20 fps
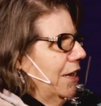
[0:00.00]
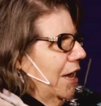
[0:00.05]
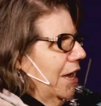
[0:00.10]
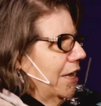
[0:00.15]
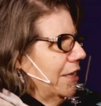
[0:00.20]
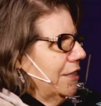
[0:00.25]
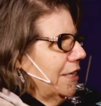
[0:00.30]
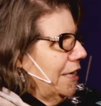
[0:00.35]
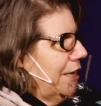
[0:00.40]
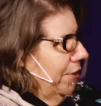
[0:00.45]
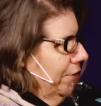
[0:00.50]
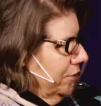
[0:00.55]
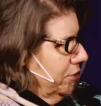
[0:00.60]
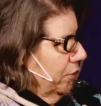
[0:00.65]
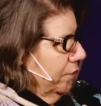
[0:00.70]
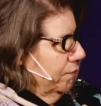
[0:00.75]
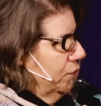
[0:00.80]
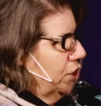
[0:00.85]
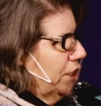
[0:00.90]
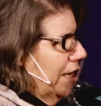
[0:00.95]
the
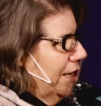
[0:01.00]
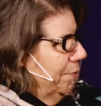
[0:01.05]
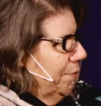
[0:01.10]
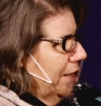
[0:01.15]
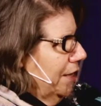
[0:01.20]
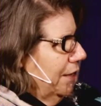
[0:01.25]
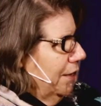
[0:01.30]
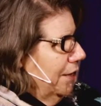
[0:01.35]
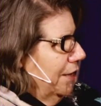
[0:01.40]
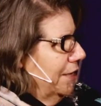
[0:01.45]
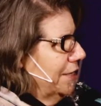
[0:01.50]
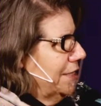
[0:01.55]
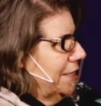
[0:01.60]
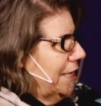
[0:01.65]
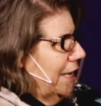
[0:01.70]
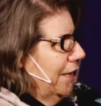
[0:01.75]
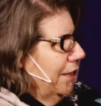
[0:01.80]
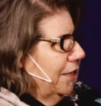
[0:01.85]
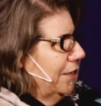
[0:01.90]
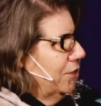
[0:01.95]
character of Jamie is
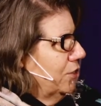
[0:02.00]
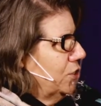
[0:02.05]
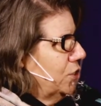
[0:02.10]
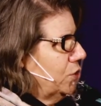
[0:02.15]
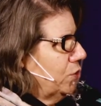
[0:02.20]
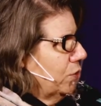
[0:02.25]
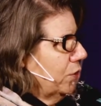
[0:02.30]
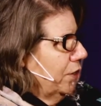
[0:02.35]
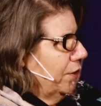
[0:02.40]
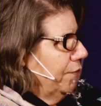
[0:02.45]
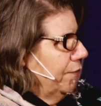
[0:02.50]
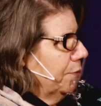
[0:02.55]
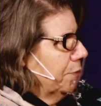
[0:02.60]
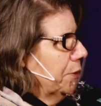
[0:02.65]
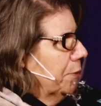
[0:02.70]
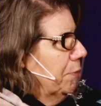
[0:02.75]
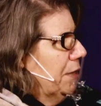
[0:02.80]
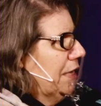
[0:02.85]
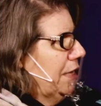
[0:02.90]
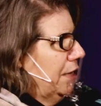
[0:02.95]
telling the story from
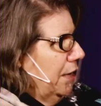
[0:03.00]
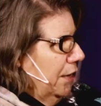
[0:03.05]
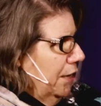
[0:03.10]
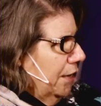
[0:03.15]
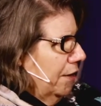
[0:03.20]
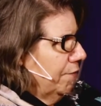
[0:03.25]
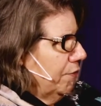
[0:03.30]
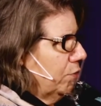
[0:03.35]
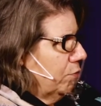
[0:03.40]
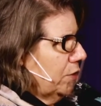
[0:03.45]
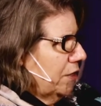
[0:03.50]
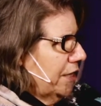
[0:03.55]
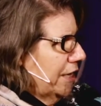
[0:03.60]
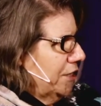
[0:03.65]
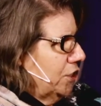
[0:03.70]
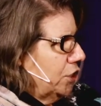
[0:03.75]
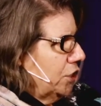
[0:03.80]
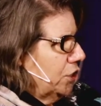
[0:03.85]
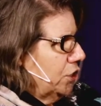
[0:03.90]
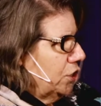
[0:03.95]
the beginning of the
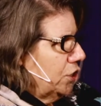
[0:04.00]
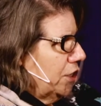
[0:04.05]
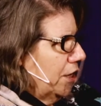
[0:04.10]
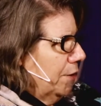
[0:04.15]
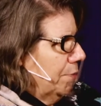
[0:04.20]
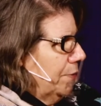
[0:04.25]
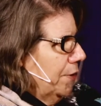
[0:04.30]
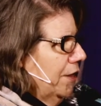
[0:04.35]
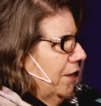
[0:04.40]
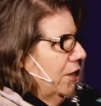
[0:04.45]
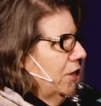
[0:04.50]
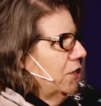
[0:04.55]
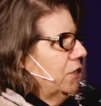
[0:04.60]
relationship